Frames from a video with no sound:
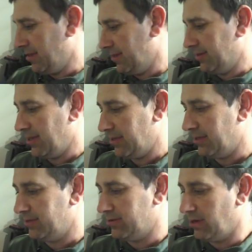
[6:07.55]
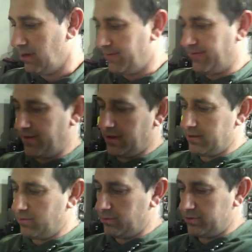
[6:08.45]
Take these off.
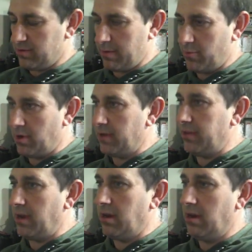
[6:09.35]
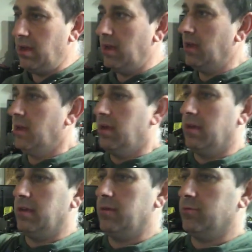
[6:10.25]
We'll just wrap them around there.
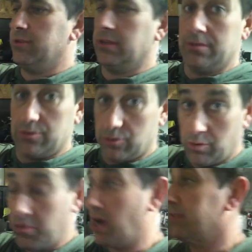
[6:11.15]
We'll take the control box